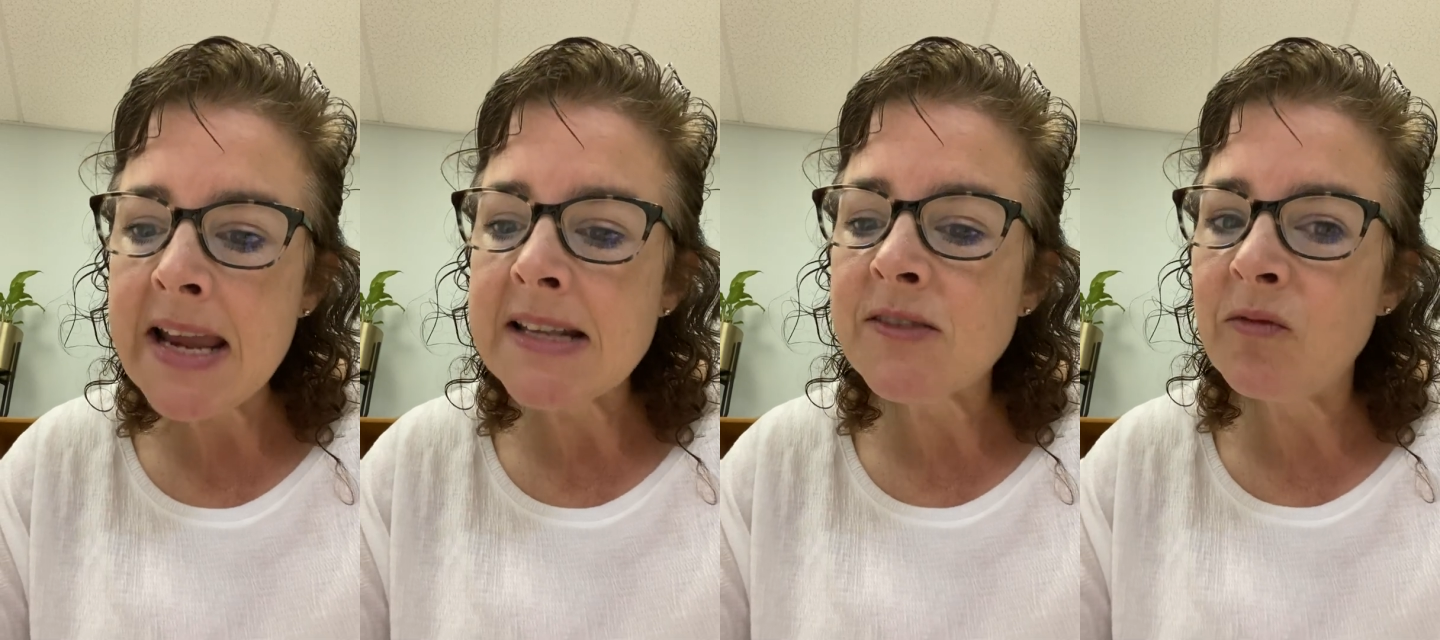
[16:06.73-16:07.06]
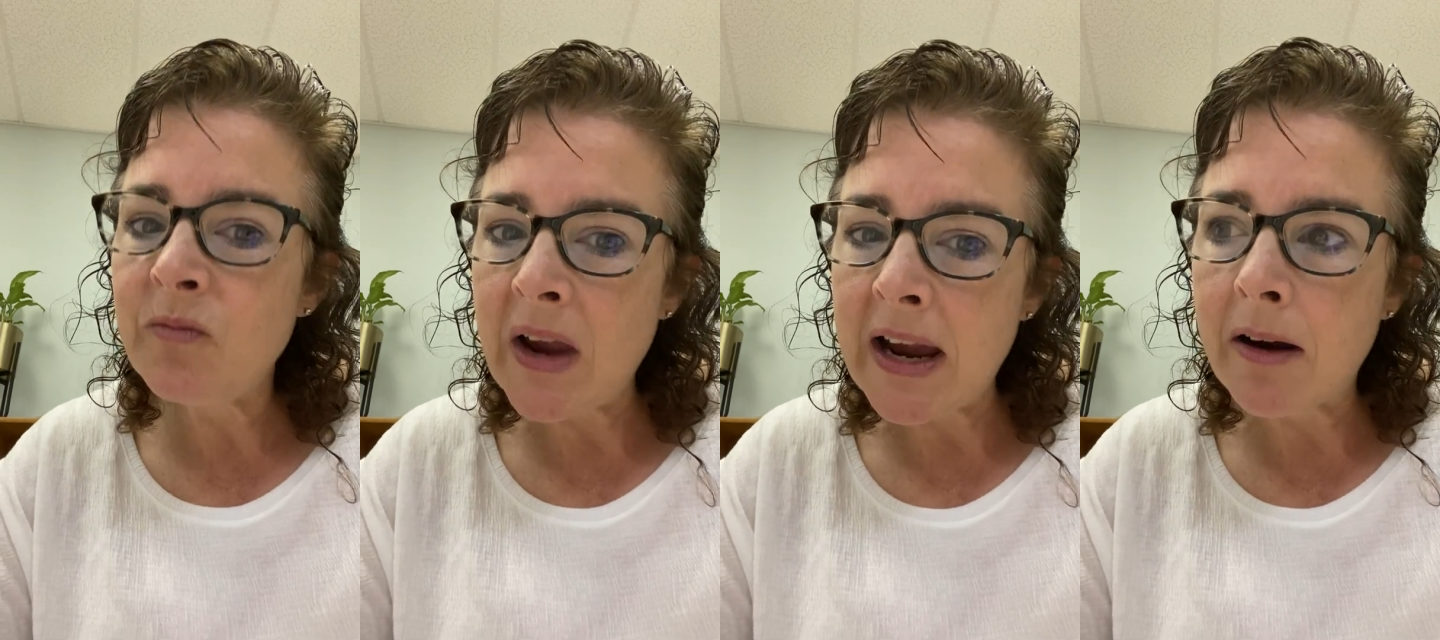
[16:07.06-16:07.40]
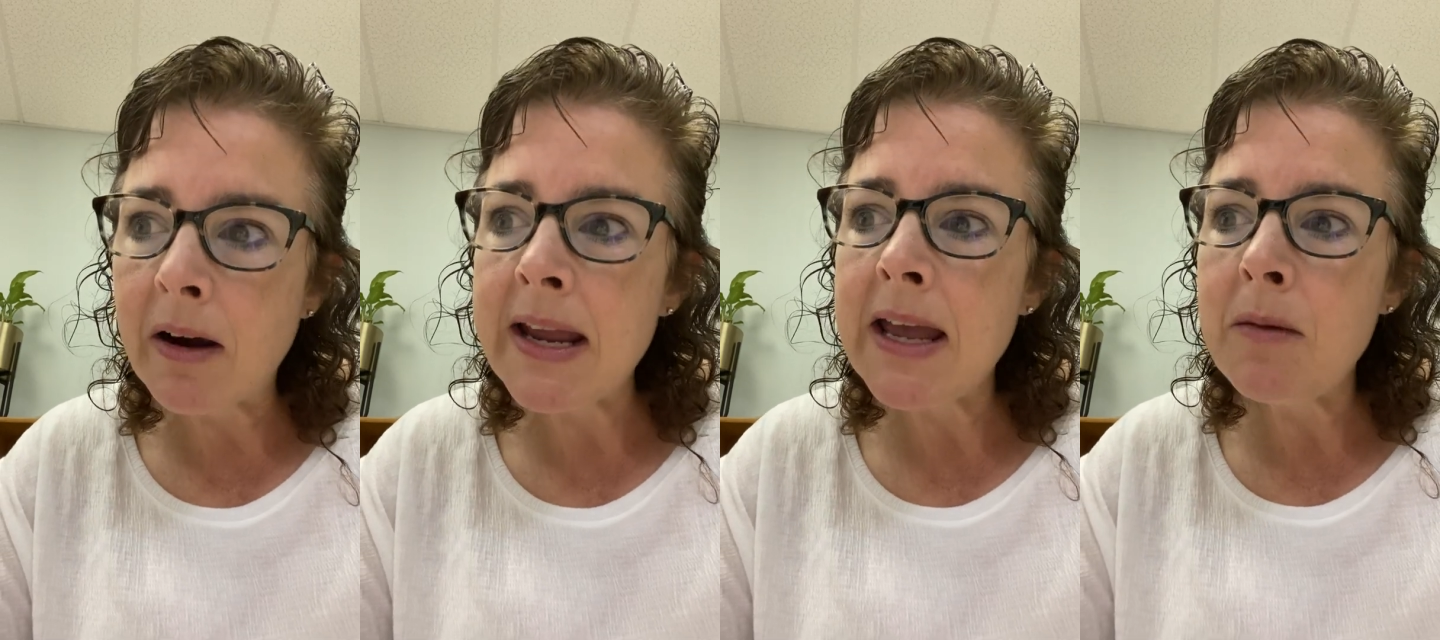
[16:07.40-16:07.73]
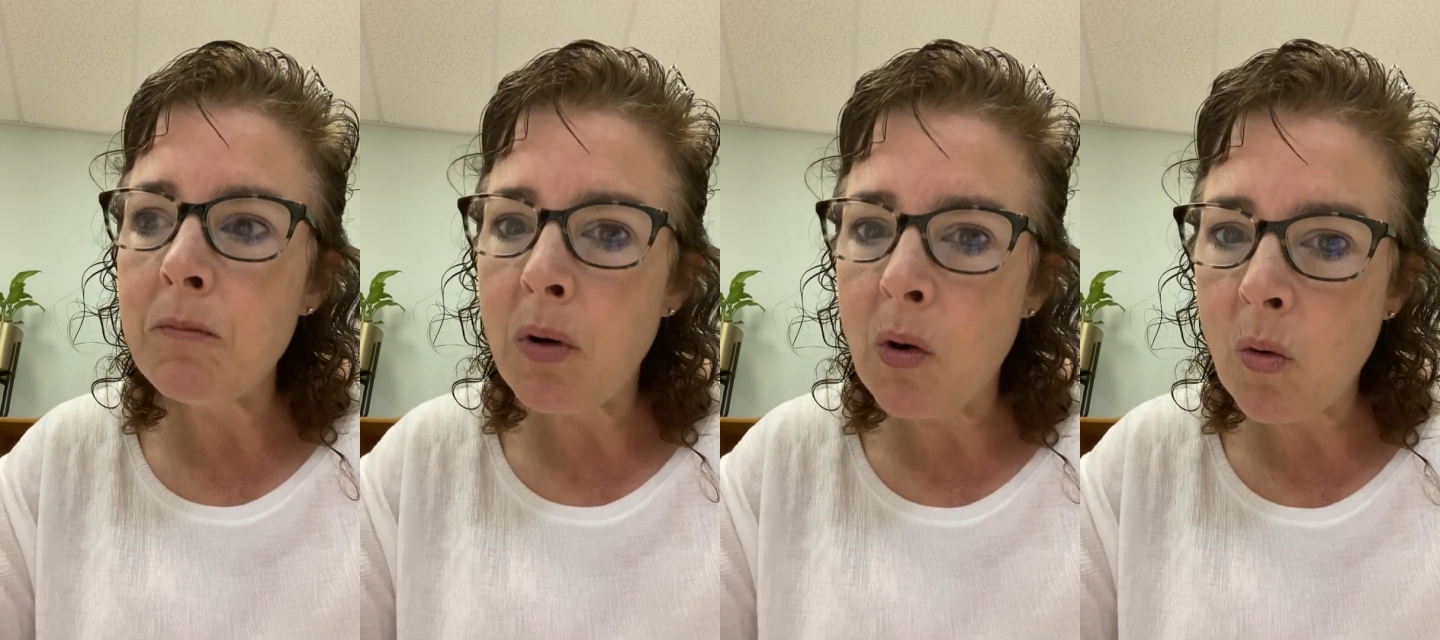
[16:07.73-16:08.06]
is very
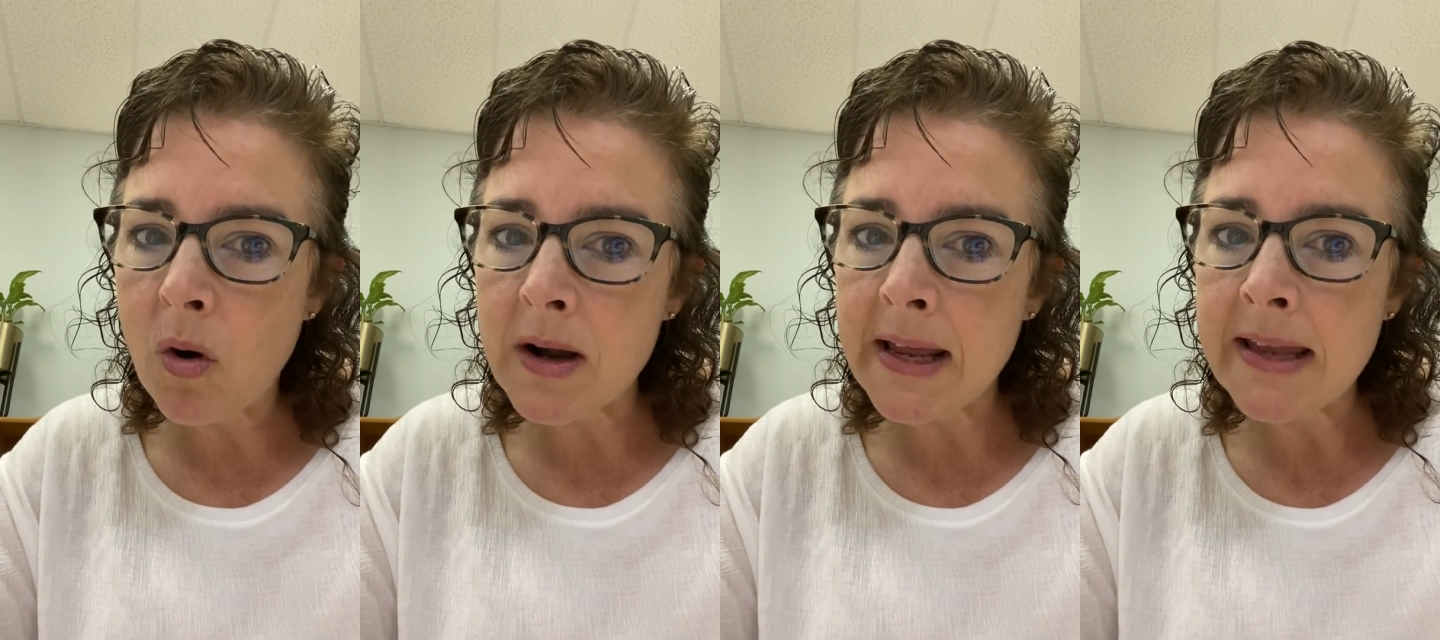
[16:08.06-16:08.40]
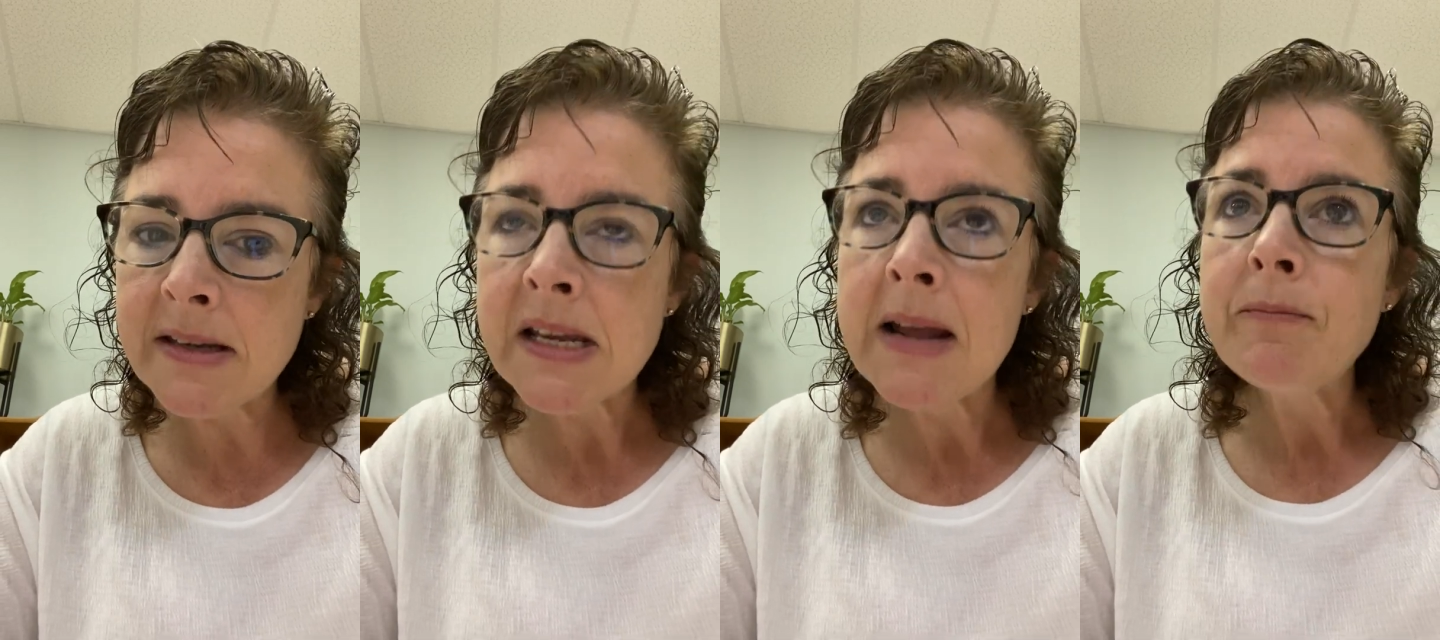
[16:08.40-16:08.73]
important.